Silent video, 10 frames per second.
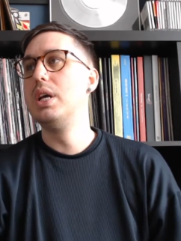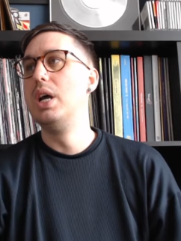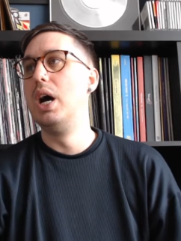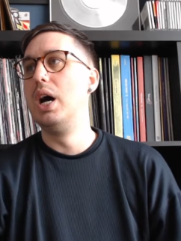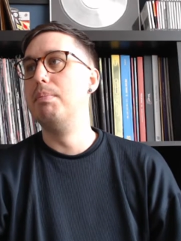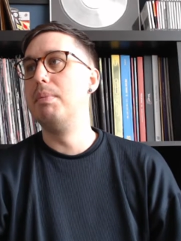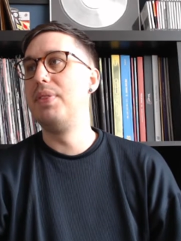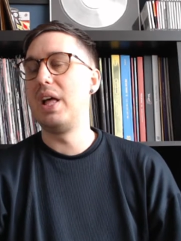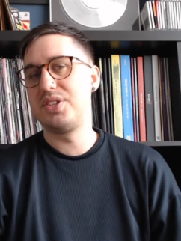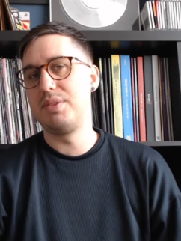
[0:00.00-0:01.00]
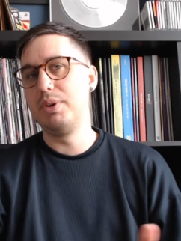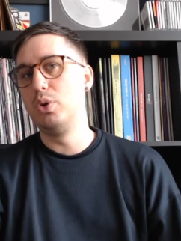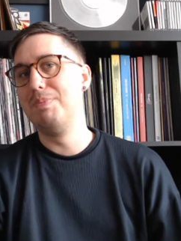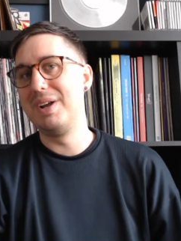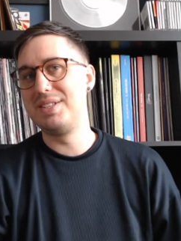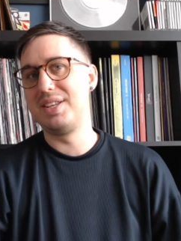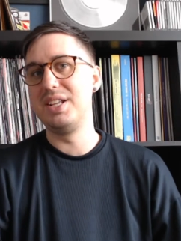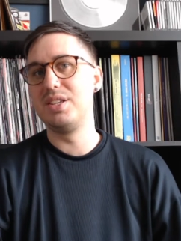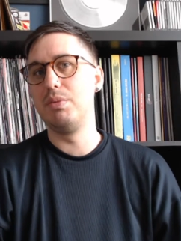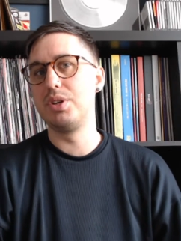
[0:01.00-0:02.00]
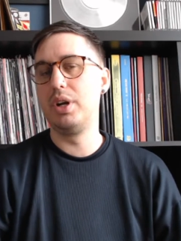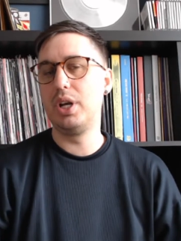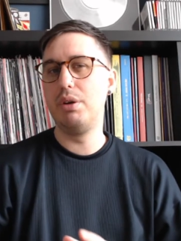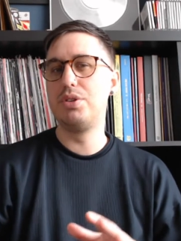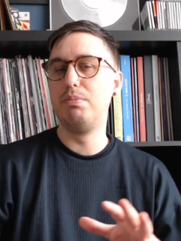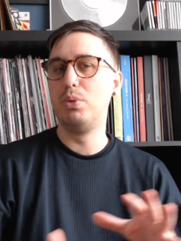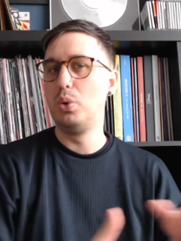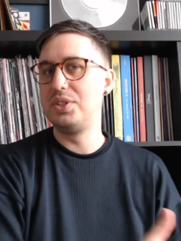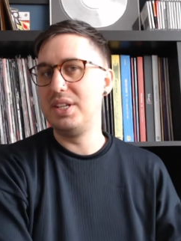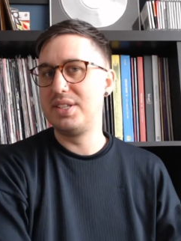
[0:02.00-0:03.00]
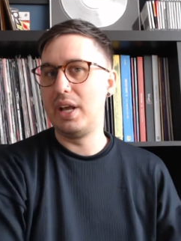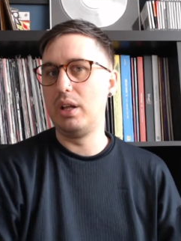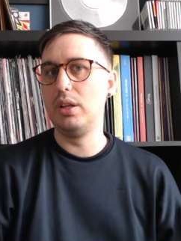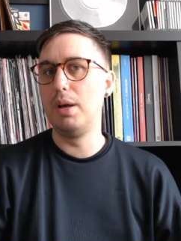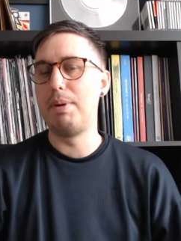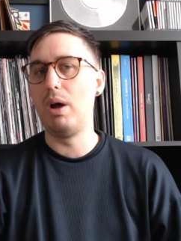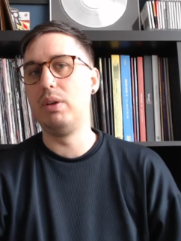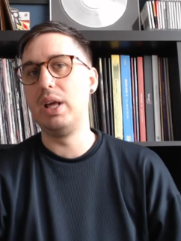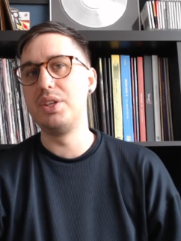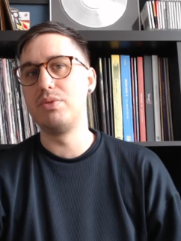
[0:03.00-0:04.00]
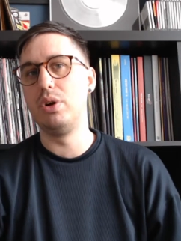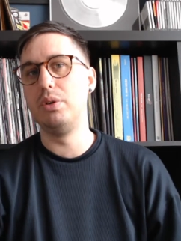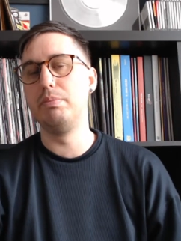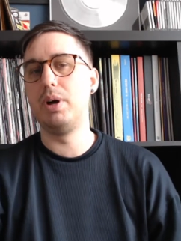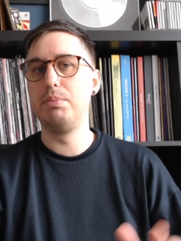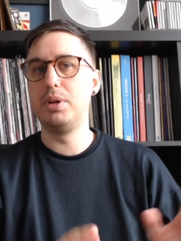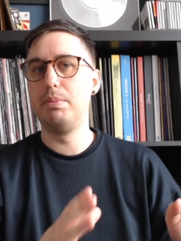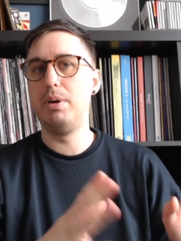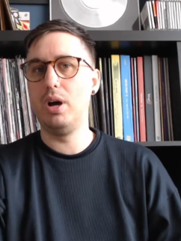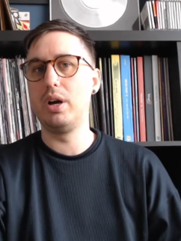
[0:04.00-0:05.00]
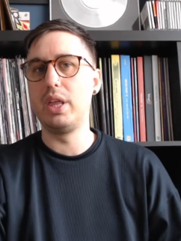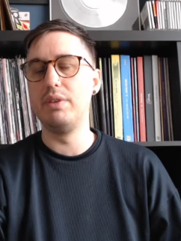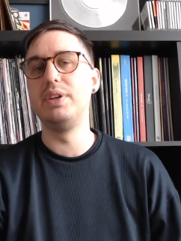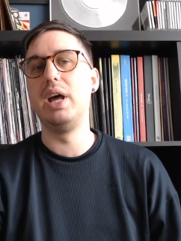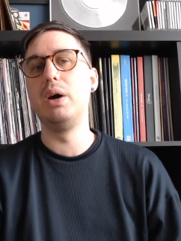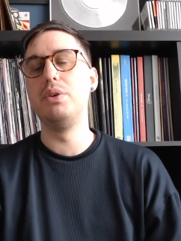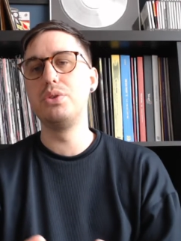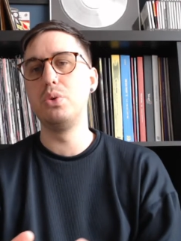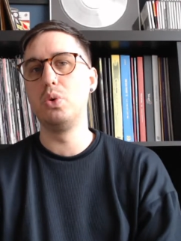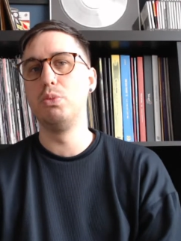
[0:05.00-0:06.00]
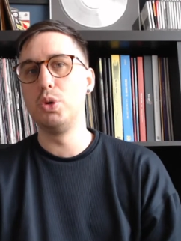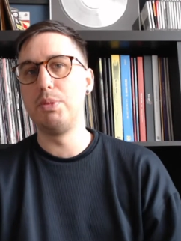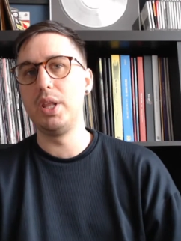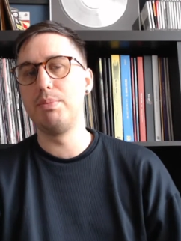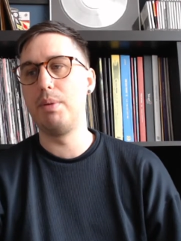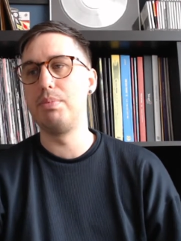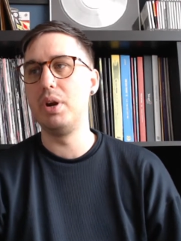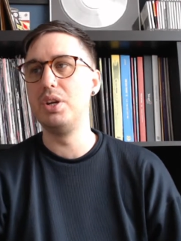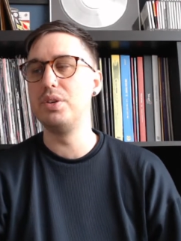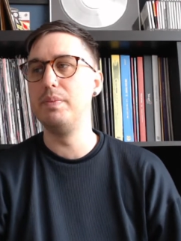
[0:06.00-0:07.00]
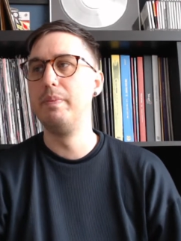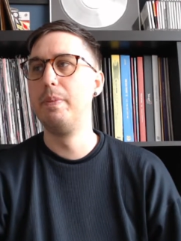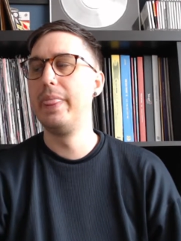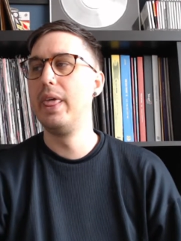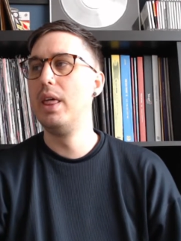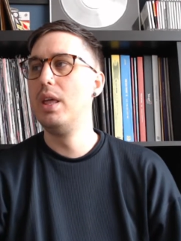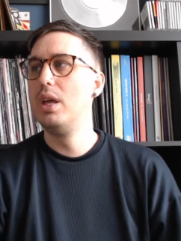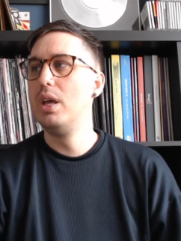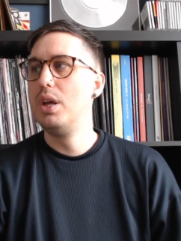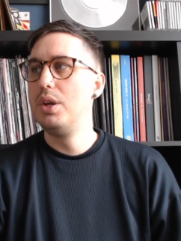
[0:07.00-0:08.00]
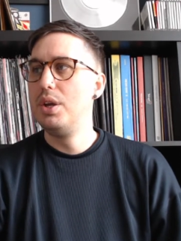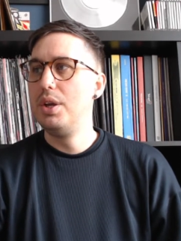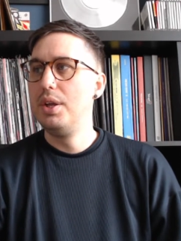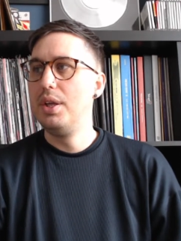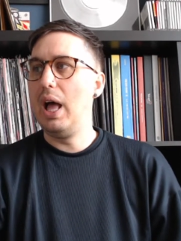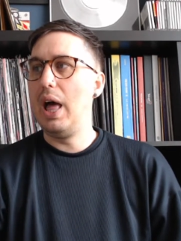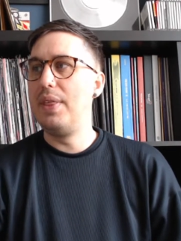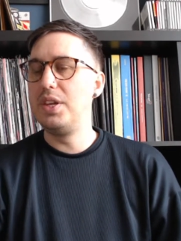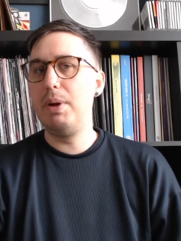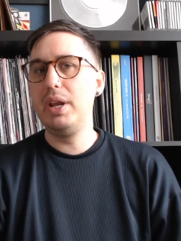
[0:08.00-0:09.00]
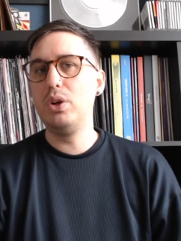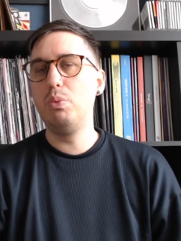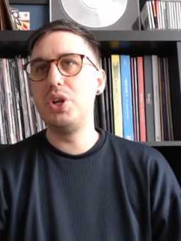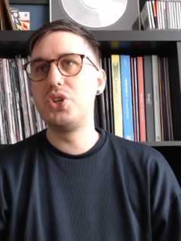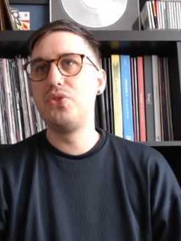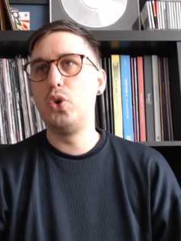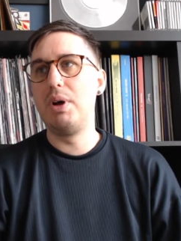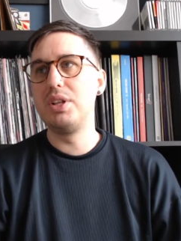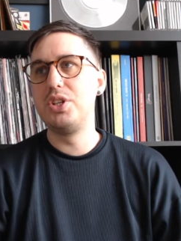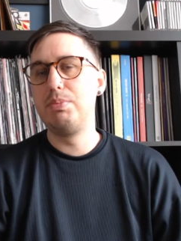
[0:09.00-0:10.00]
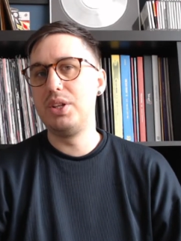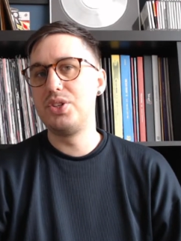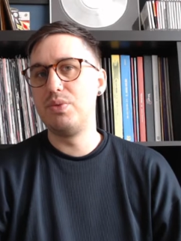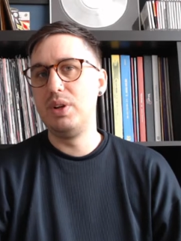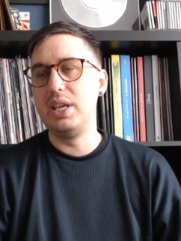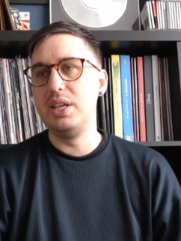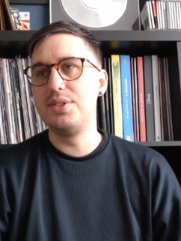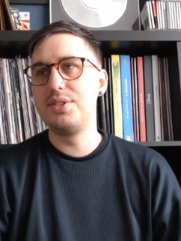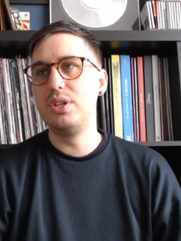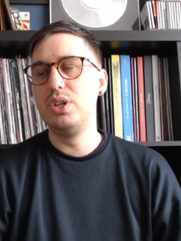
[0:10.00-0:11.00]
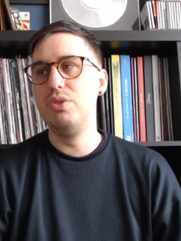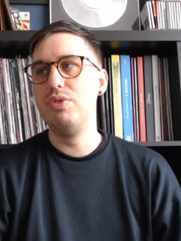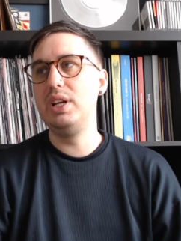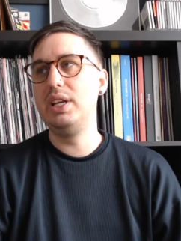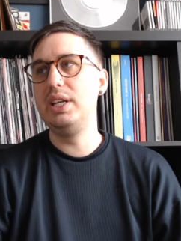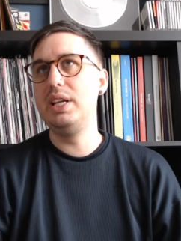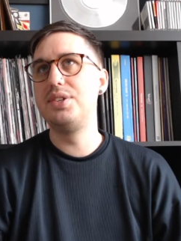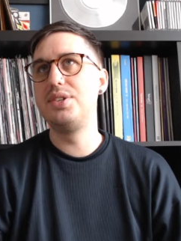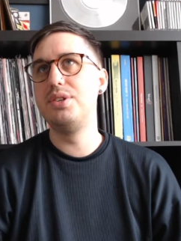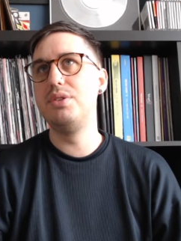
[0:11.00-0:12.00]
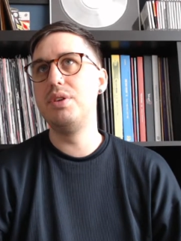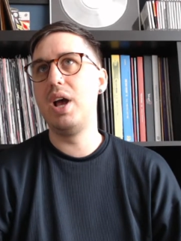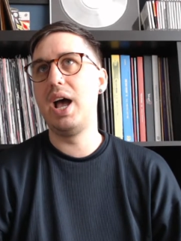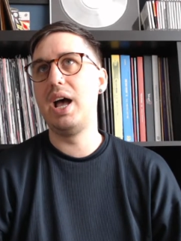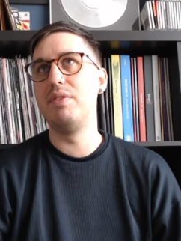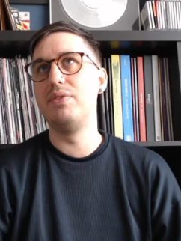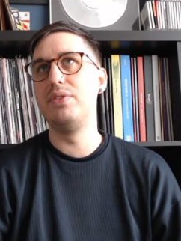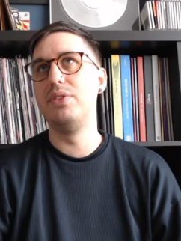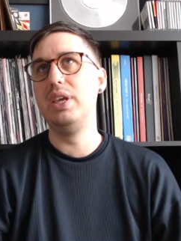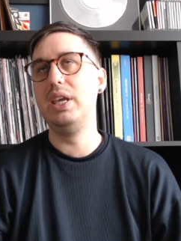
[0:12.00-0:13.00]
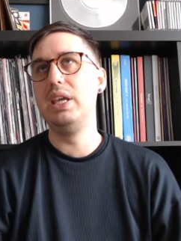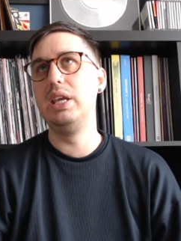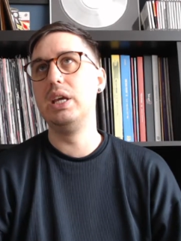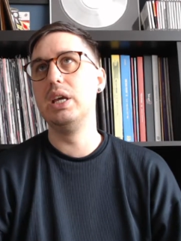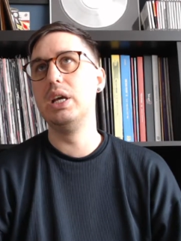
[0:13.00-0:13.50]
and that's something called metadata, which I'm going to go into more detail about later on, but I'm going to park that for now and talk more about the preparation. And then depending on which formats you plan to release, you really need to have the